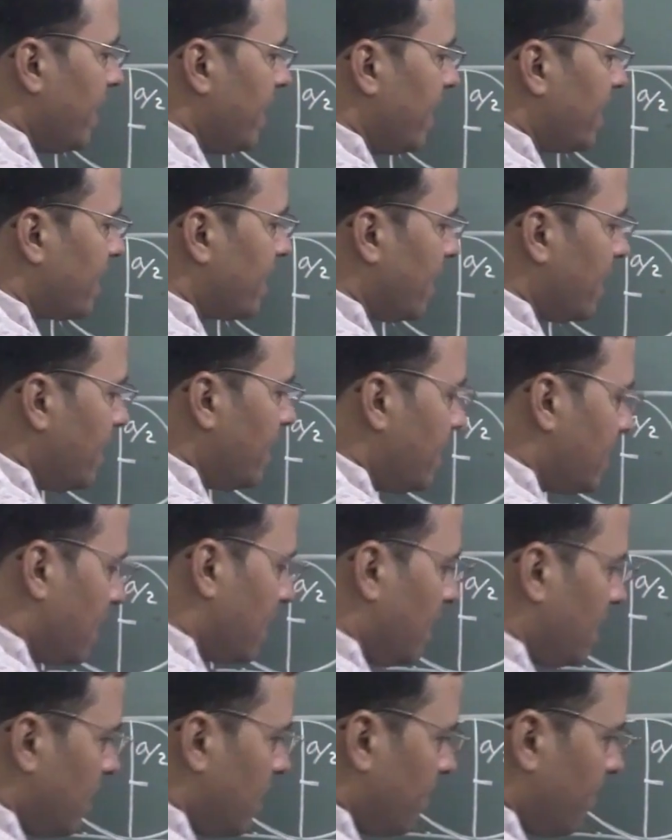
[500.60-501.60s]
that
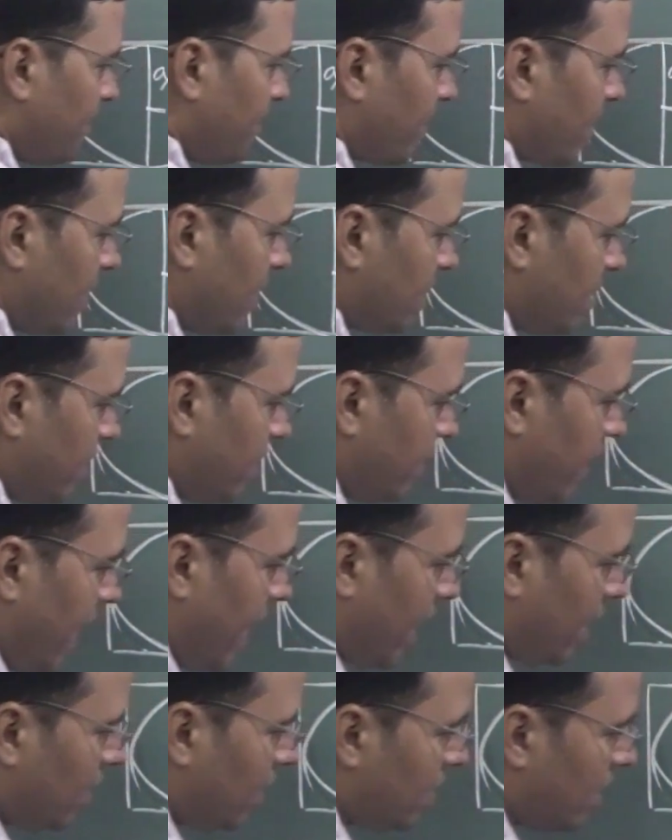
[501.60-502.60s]
condition, the
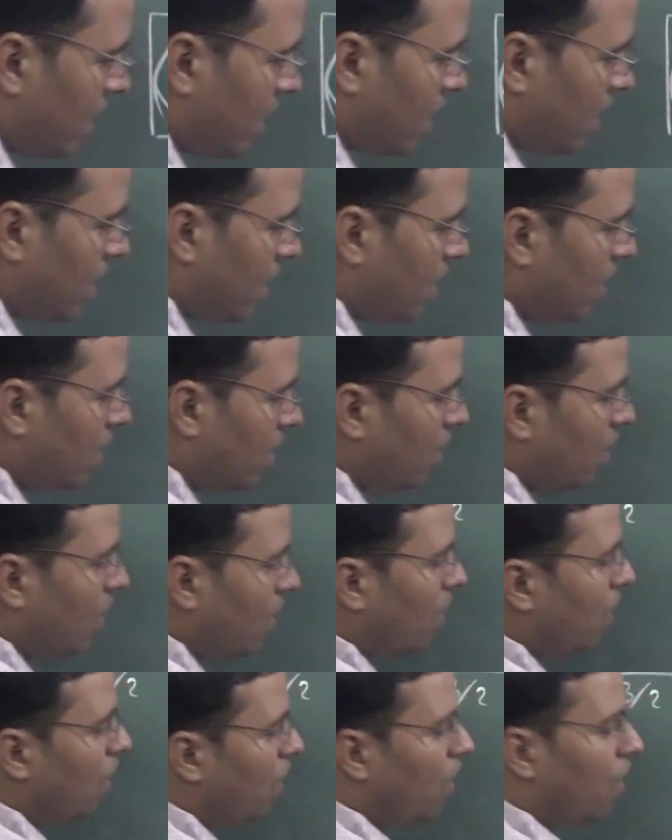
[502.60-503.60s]
diagonal
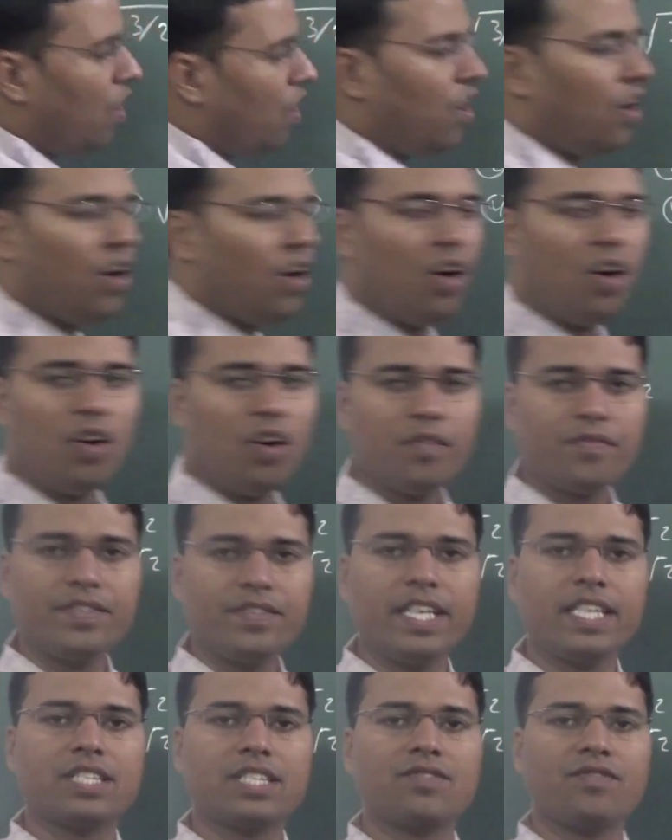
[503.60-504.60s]
of
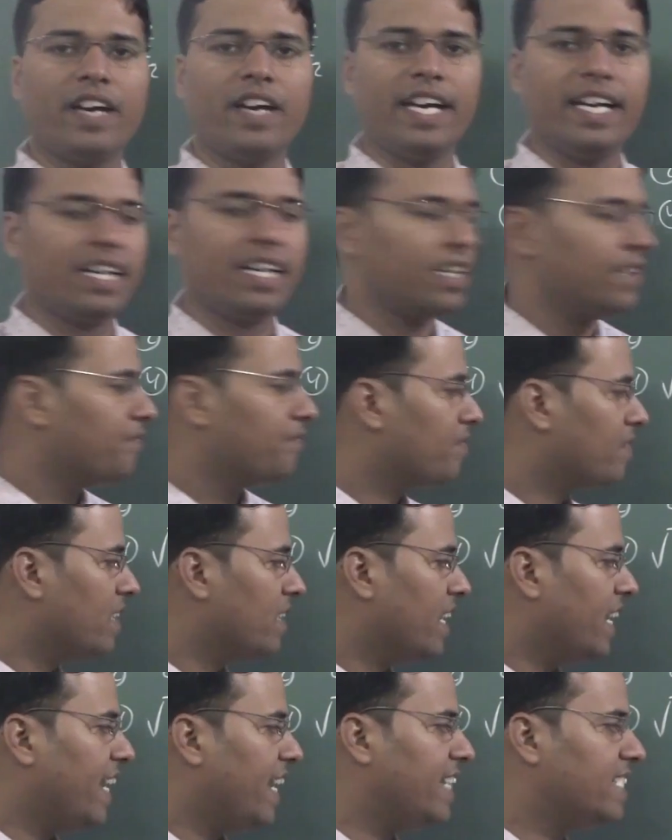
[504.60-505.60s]
the square
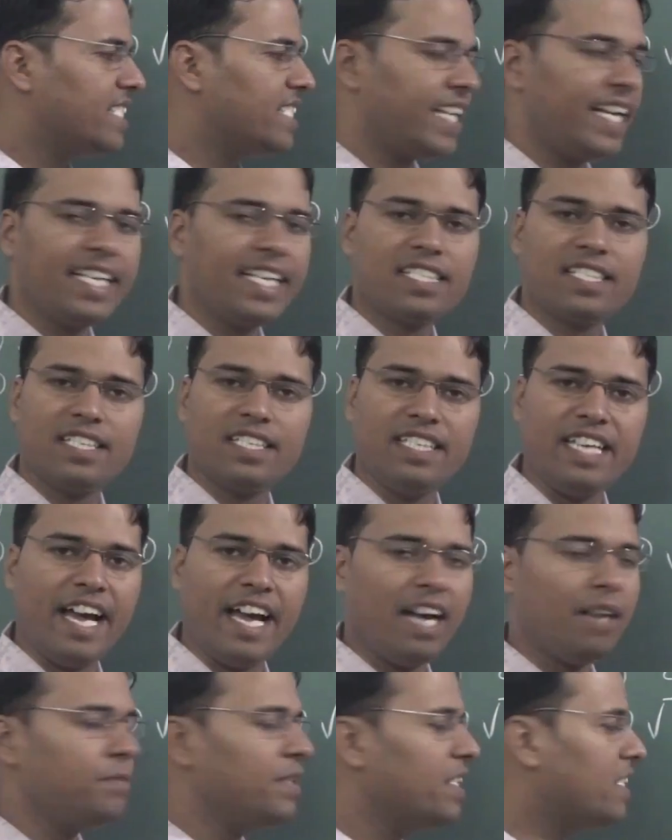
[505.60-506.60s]
is its
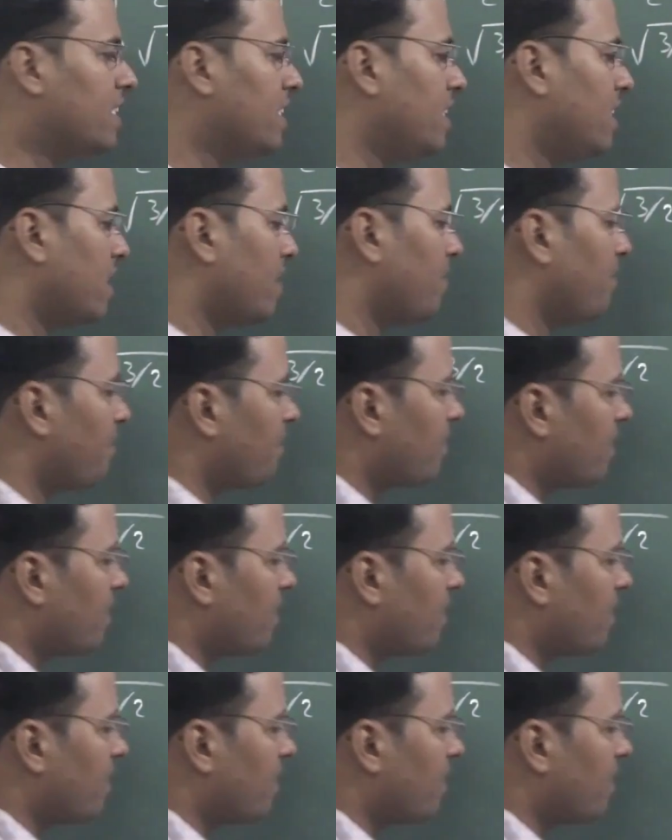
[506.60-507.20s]
diameter.